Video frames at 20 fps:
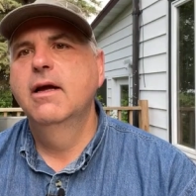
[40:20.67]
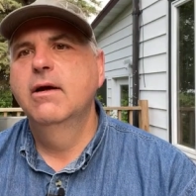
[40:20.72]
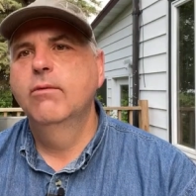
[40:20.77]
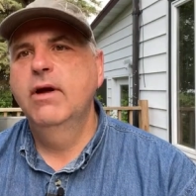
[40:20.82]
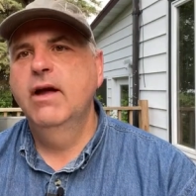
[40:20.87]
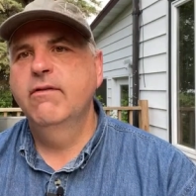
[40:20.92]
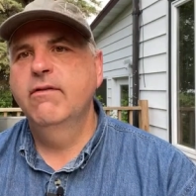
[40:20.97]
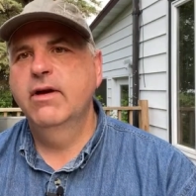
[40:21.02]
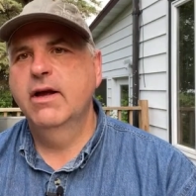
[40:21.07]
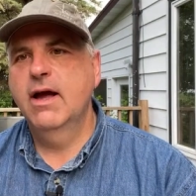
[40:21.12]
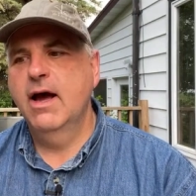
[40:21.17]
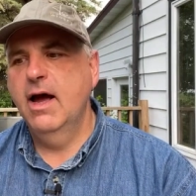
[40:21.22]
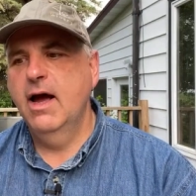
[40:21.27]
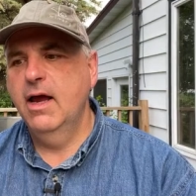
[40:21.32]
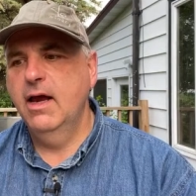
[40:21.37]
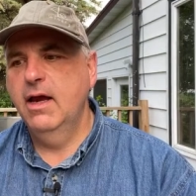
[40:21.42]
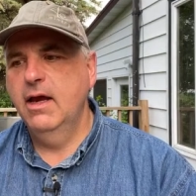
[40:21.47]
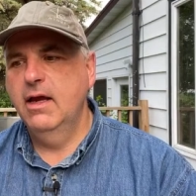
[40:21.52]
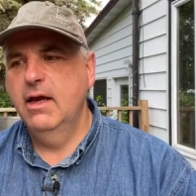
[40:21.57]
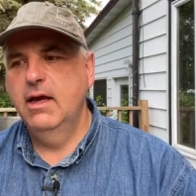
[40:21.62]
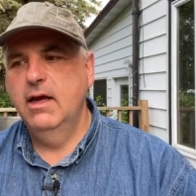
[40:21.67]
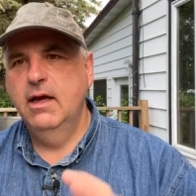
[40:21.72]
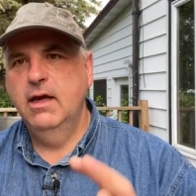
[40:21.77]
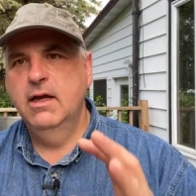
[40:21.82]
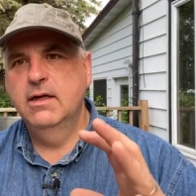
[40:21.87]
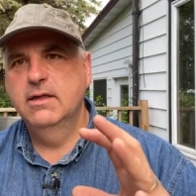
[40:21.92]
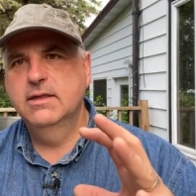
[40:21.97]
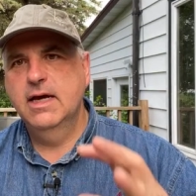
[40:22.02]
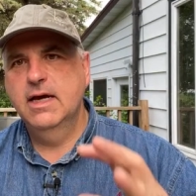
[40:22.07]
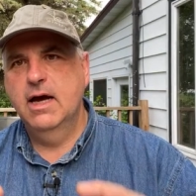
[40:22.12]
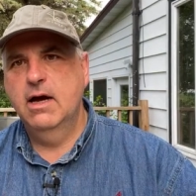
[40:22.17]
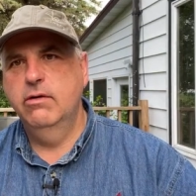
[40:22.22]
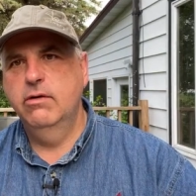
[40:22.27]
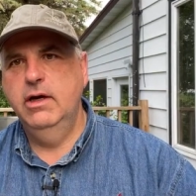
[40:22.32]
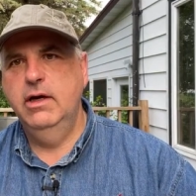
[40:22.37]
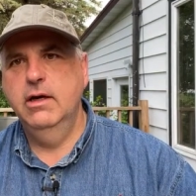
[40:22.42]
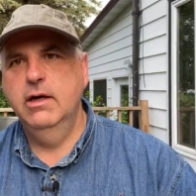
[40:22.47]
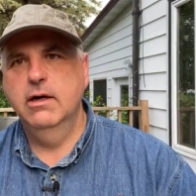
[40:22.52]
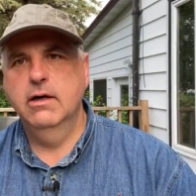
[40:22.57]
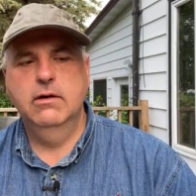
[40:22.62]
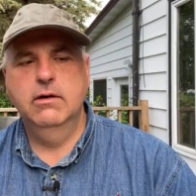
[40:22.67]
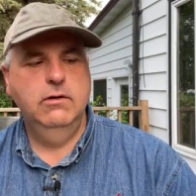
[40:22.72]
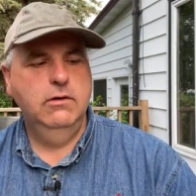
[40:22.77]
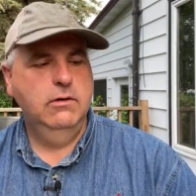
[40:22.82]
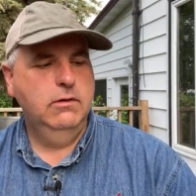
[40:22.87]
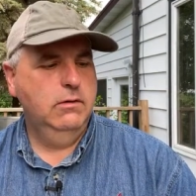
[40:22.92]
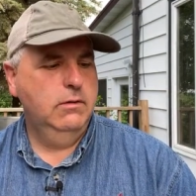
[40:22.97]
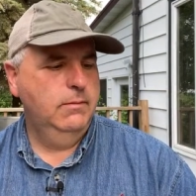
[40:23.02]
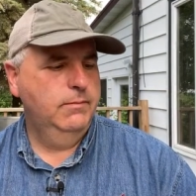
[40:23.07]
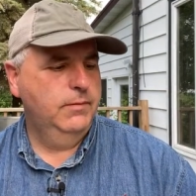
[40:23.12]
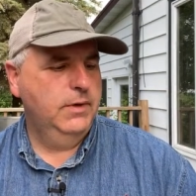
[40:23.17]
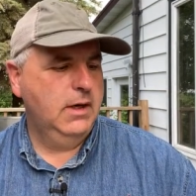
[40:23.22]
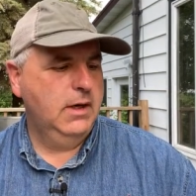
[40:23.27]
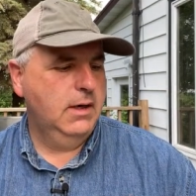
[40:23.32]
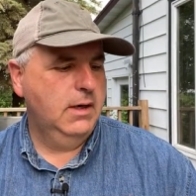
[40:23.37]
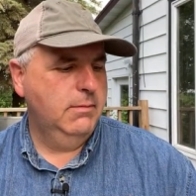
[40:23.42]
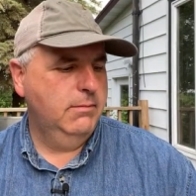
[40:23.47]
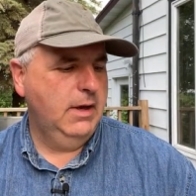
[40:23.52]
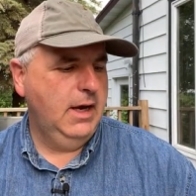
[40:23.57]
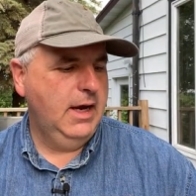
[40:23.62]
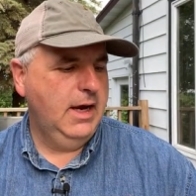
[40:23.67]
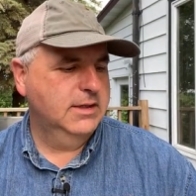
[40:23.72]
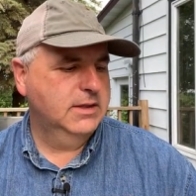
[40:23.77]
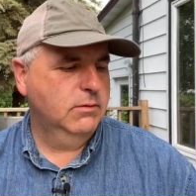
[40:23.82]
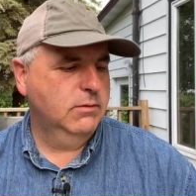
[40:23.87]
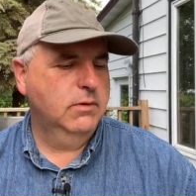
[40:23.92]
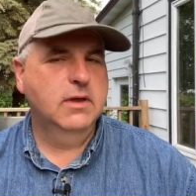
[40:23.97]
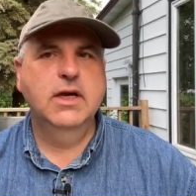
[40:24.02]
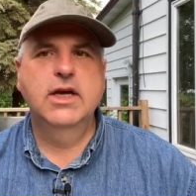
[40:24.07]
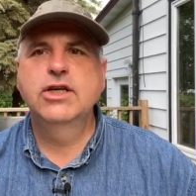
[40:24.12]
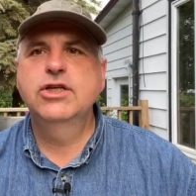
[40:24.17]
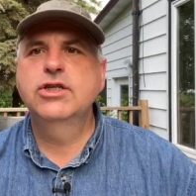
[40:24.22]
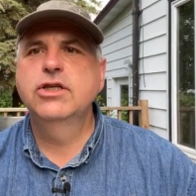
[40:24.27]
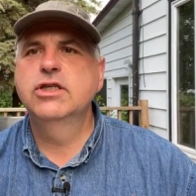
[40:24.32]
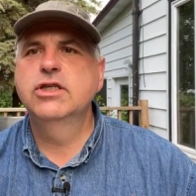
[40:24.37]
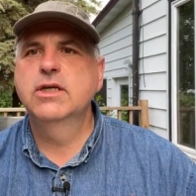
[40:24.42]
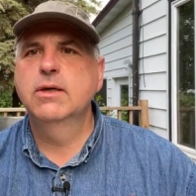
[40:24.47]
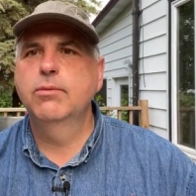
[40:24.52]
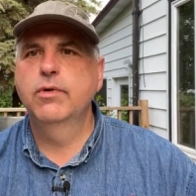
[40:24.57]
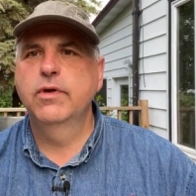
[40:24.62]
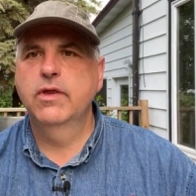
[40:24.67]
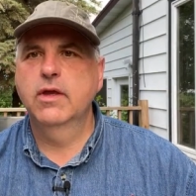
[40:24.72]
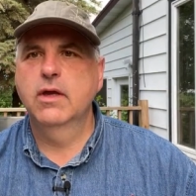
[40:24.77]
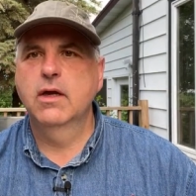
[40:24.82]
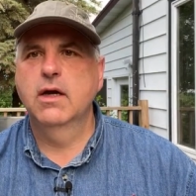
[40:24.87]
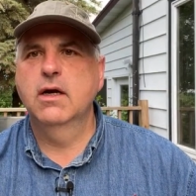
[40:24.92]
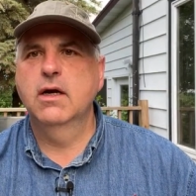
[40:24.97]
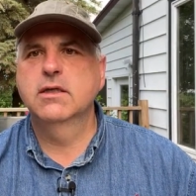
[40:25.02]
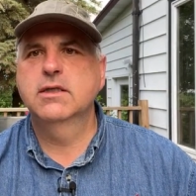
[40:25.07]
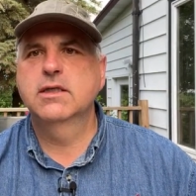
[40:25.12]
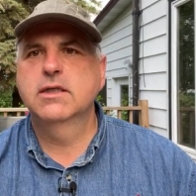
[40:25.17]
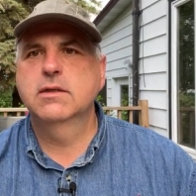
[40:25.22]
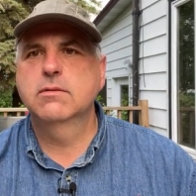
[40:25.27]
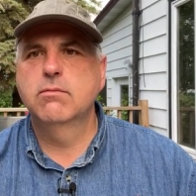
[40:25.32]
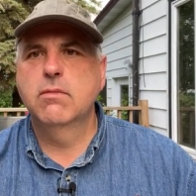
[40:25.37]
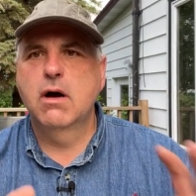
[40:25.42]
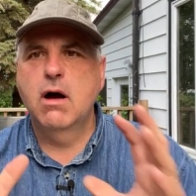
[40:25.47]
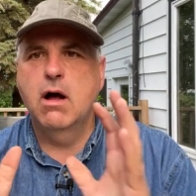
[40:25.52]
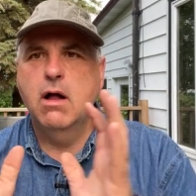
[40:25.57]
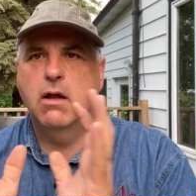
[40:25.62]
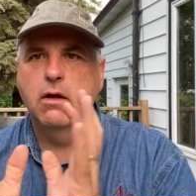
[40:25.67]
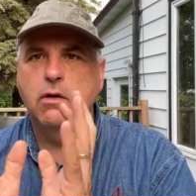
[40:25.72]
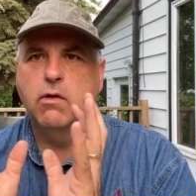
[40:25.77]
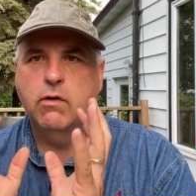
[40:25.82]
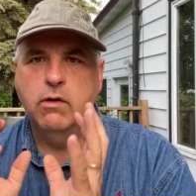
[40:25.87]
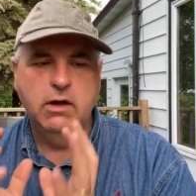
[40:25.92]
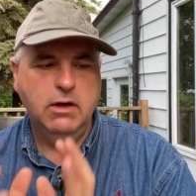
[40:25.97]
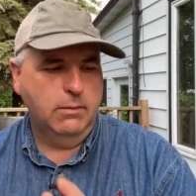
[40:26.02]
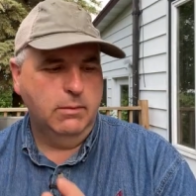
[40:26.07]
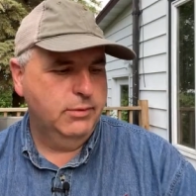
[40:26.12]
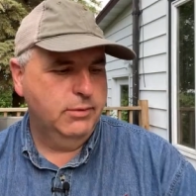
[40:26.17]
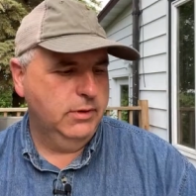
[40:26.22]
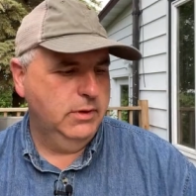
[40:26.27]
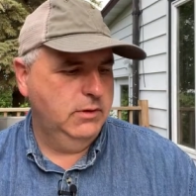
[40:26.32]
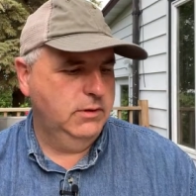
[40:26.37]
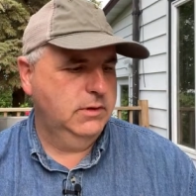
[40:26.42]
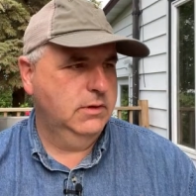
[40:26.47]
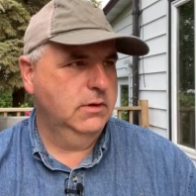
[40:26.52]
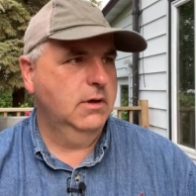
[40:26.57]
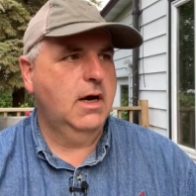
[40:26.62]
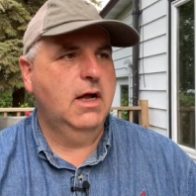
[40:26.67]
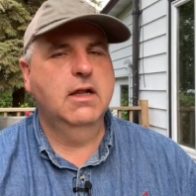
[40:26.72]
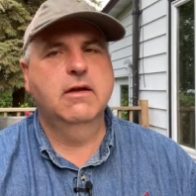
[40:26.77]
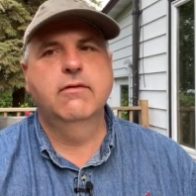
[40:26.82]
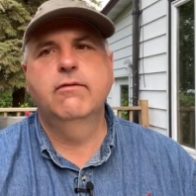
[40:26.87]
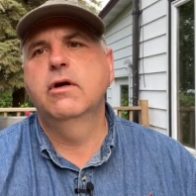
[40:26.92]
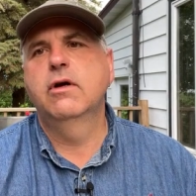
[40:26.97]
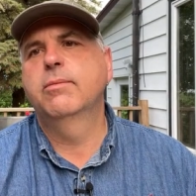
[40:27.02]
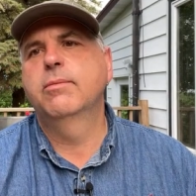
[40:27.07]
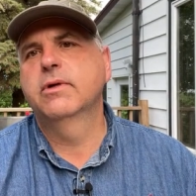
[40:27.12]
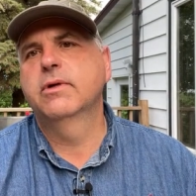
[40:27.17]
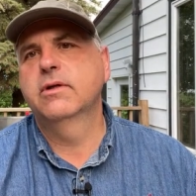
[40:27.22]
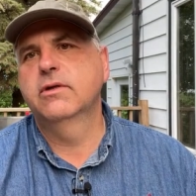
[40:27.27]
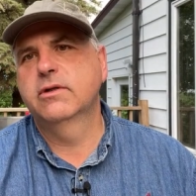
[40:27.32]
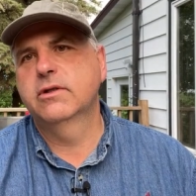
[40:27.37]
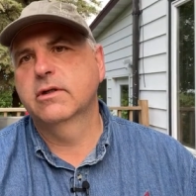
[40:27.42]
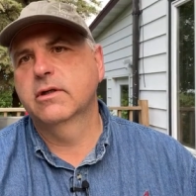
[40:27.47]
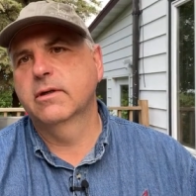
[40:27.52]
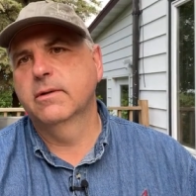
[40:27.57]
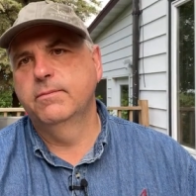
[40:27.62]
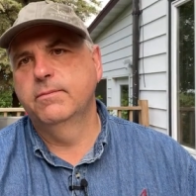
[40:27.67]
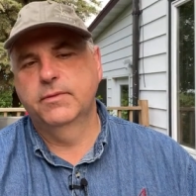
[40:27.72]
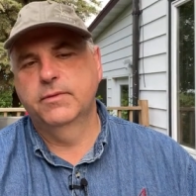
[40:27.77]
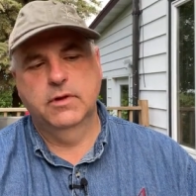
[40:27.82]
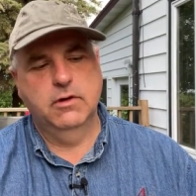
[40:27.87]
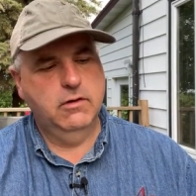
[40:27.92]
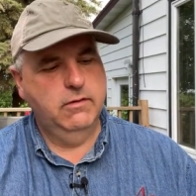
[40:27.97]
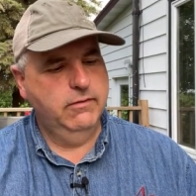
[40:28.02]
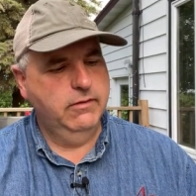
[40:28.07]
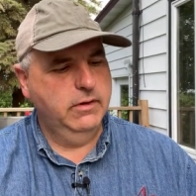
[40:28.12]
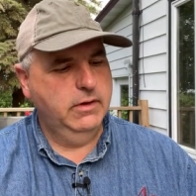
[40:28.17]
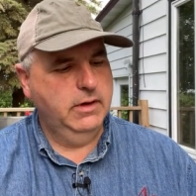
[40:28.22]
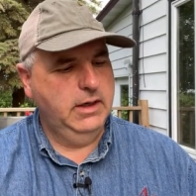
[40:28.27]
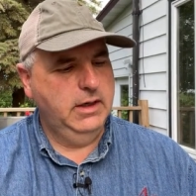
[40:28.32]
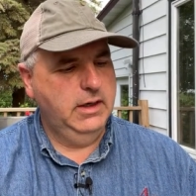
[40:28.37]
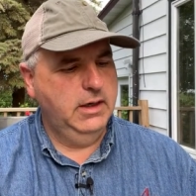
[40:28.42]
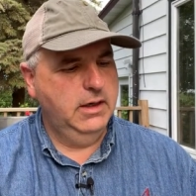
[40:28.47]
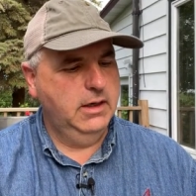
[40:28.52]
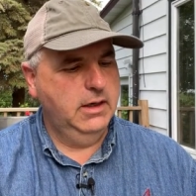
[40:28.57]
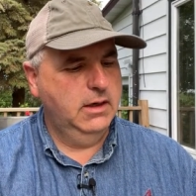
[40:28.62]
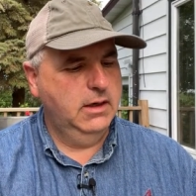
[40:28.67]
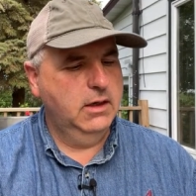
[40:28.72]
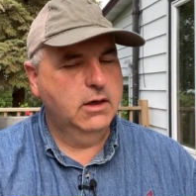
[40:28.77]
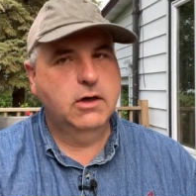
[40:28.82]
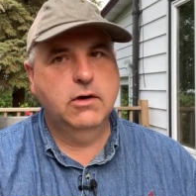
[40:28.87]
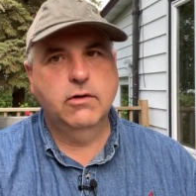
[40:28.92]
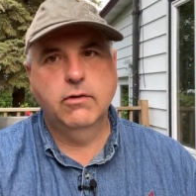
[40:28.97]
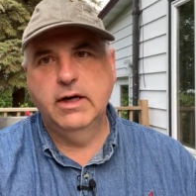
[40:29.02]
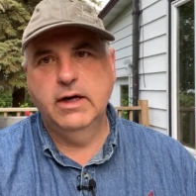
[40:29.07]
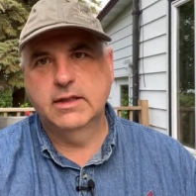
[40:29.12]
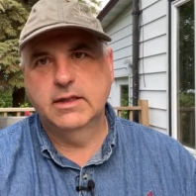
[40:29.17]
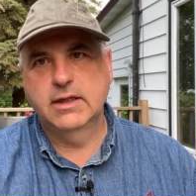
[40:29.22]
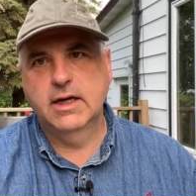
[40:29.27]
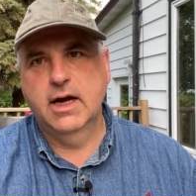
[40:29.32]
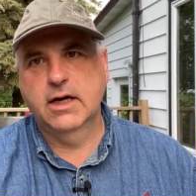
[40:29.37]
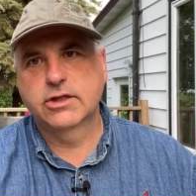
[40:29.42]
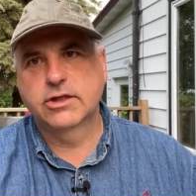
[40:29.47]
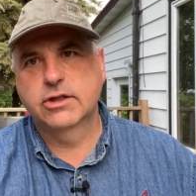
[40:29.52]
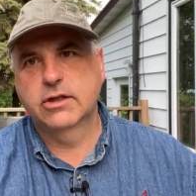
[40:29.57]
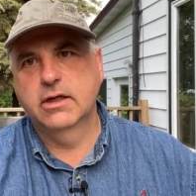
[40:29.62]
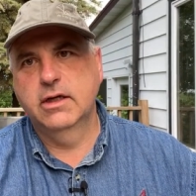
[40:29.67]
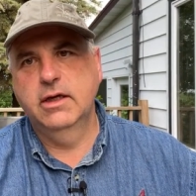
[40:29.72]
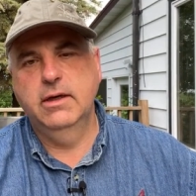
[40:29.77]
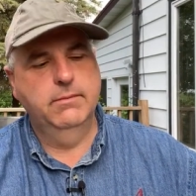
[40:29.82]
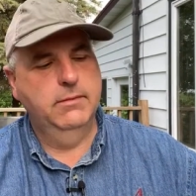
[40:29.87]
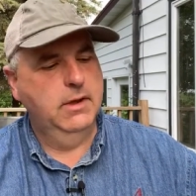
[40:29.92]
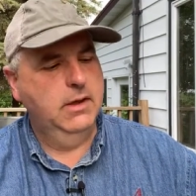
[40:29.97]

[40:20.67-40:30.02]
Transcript: We have a guy in town here who has a relationship with a small oil producer, olive oil producer over in Crete, actually.